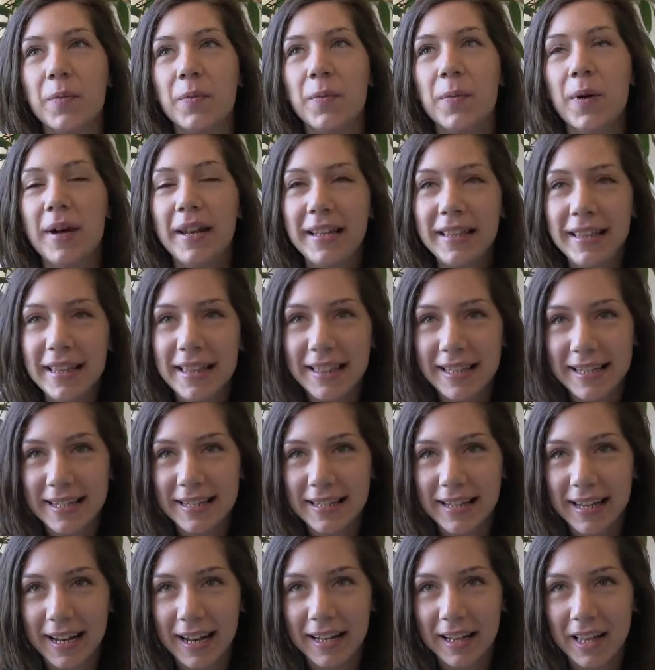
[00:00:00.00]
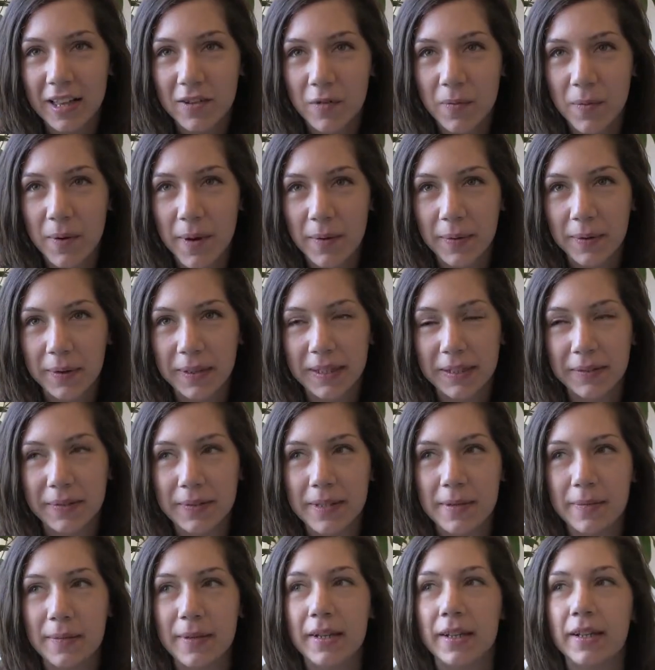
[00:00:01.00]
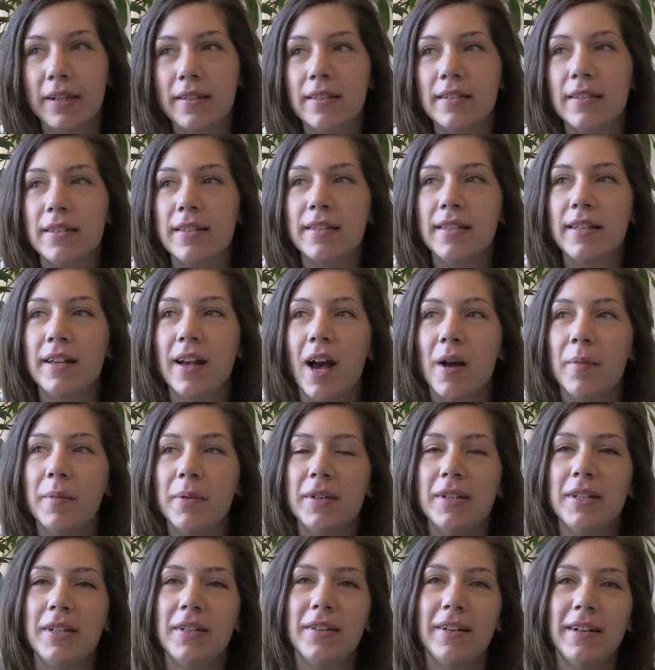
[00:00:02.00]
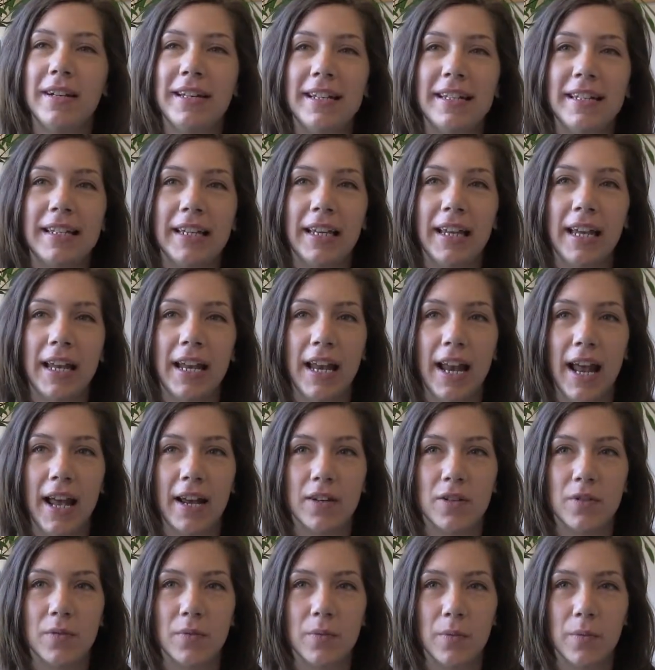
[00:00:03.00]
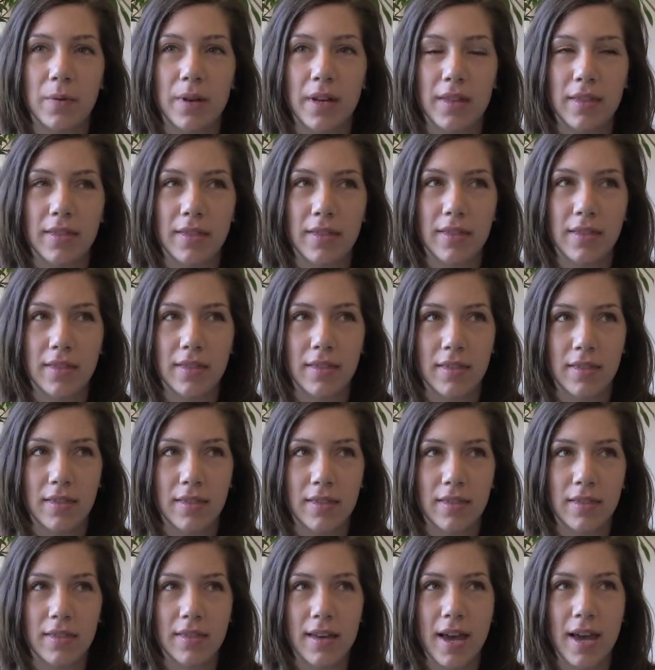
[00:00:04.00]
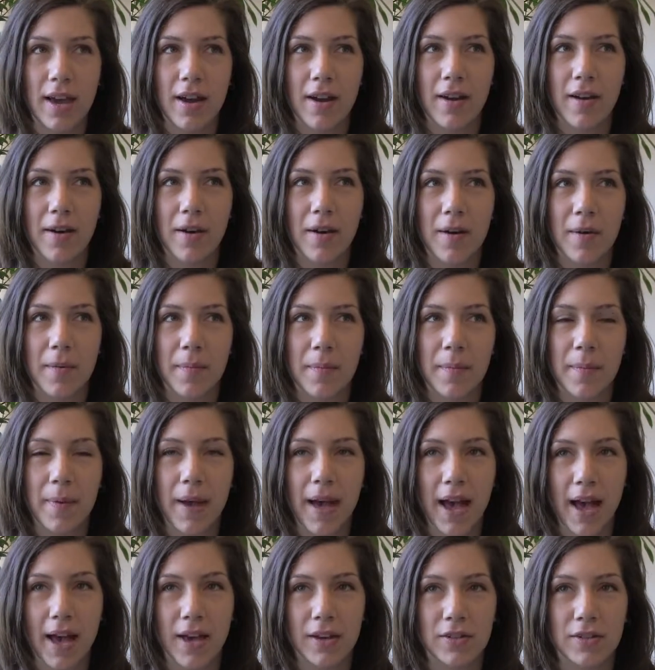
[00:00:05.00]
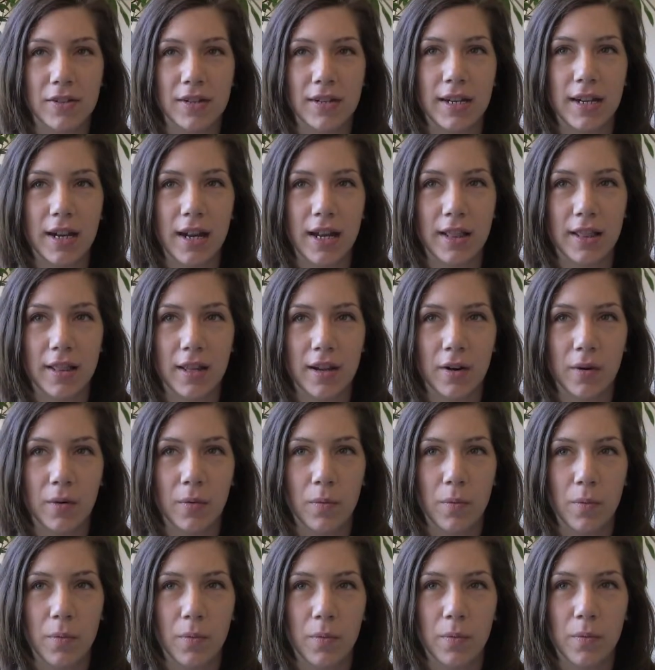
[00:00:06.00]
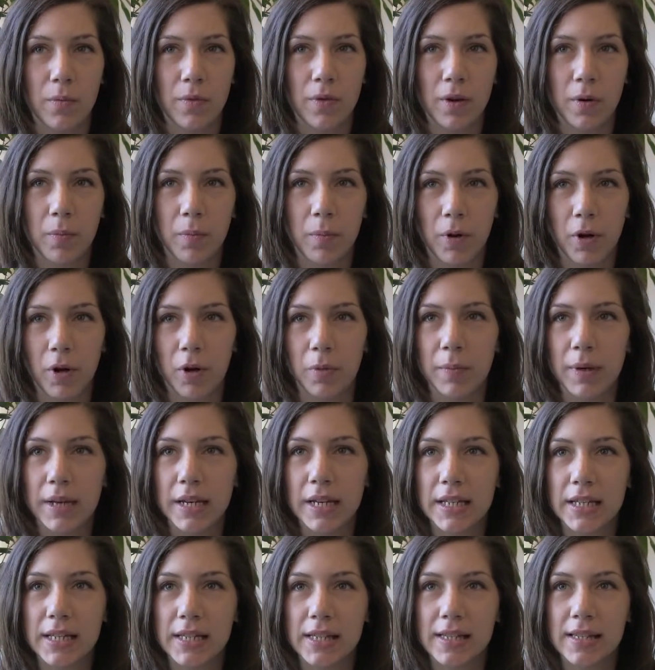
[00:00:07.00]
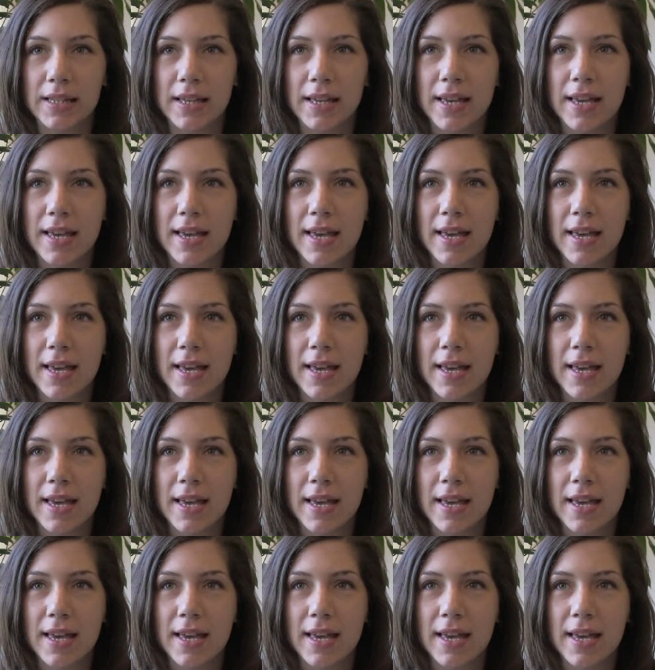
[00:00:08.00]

One of the things that I love about working with speakers is the opportunity to connect with their passion and their purpose.